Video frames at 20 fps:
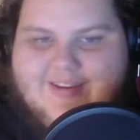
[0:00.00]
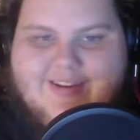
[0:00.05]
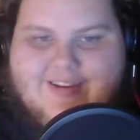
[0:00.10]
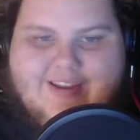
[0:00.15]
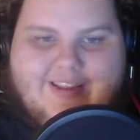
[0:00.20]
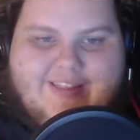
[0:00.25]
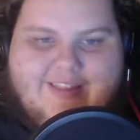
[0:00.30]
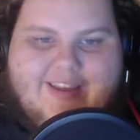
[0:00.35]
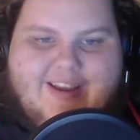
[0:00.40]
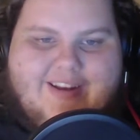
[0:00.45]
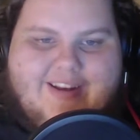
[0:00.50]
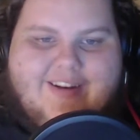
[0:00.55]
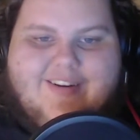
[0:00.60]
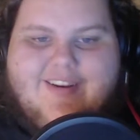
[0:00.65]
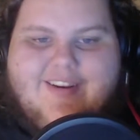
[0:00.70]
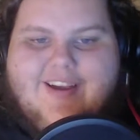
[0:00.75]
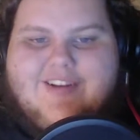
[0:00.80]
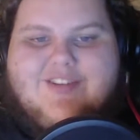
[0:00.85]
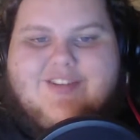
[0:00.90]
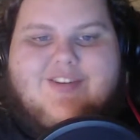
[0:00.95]
And the
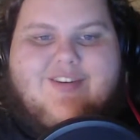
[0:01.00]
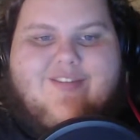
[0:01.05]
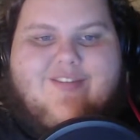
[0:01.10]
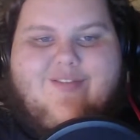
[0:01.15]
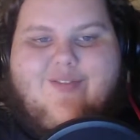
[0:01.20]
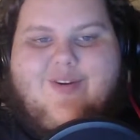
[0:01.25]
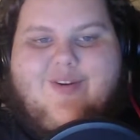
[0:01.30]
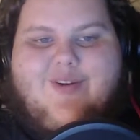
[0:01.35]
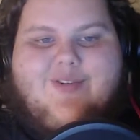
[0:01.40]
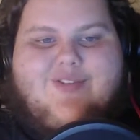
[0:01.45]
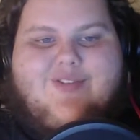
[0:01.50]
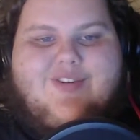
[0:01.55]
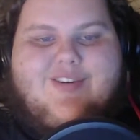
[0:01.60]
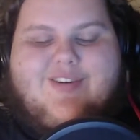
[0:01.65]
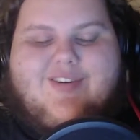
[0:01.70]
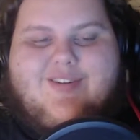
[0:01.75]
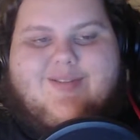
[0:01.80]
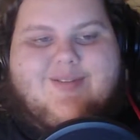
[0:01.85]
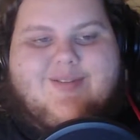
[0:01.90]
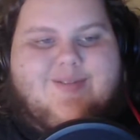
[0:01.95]
introduction of
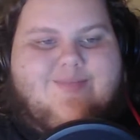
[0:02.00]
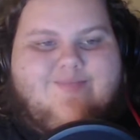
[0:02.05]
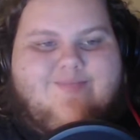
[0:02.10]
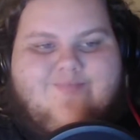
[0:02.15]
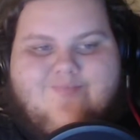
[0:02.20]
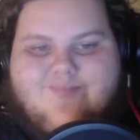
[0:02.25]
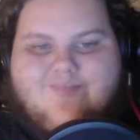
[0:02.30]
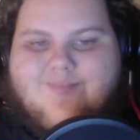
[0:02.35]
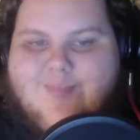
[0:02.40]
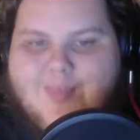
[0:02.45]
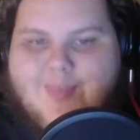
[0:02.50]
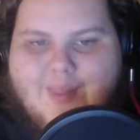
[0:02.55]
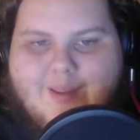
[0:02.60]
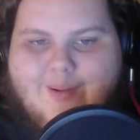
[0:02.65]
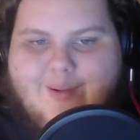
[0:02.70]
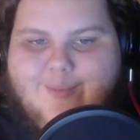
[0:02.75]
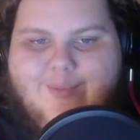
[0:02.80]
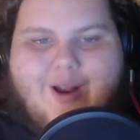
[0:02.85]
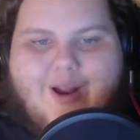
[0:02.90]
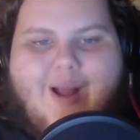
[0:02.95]
Roshi is
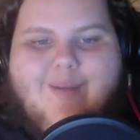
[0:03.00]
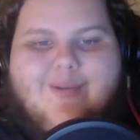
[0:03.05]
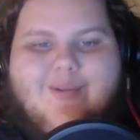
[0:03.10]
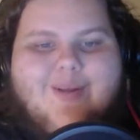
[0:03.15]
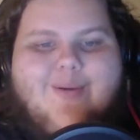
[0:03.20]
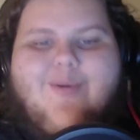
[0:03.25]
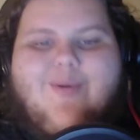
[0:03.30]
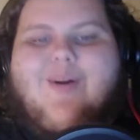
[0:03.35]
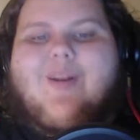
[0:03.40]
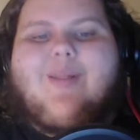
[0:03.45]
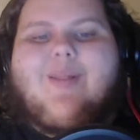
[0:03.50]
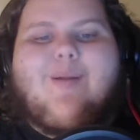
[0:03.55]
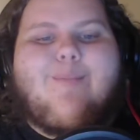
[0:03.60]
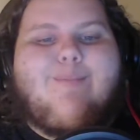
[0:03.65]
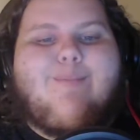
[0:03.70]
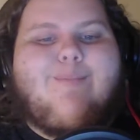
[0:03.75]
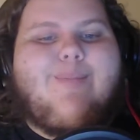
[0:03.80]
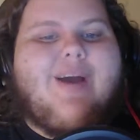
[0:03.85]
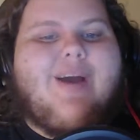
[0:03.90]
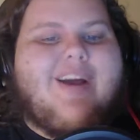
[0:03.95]
probably one of the
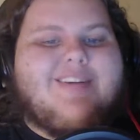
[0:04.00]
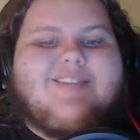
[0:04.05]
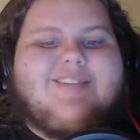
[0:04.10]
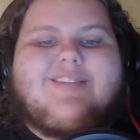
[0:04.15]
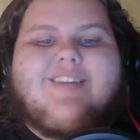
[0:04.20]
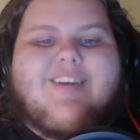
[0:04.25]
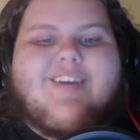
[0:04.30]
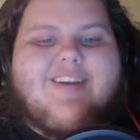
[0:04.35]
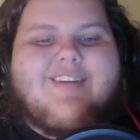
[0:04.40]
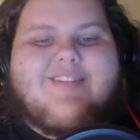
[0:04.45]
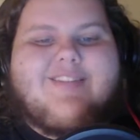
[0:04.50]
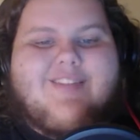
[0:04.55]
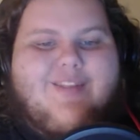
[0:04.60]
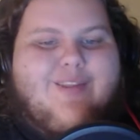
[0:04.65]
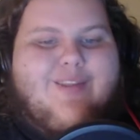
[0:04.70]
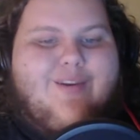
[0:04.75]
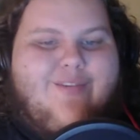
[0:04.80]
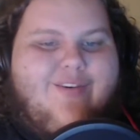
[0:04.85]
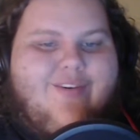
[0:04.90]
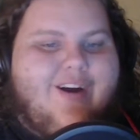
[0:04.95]
best things in
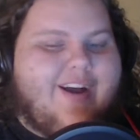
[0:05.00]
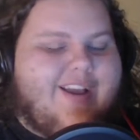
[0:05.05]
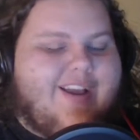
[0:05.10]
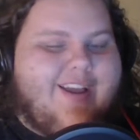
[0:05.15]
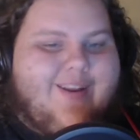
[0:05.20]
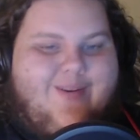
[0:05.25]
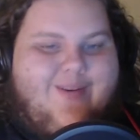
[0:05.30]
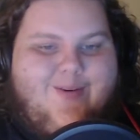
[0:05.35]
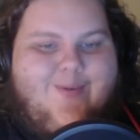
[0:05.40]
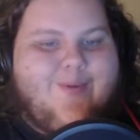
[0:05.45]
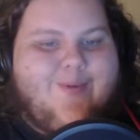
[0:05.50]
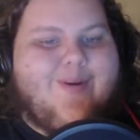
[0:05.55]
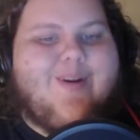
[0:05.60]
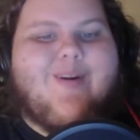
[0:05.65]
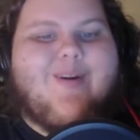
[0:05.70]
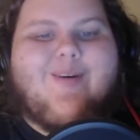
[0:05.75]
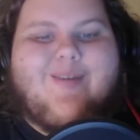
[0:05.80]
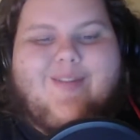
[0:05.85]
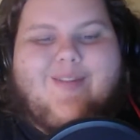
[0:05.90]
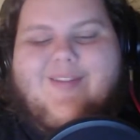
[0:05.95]
the fucking
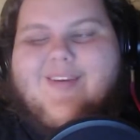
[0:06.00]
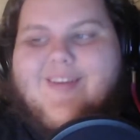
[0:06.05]
world.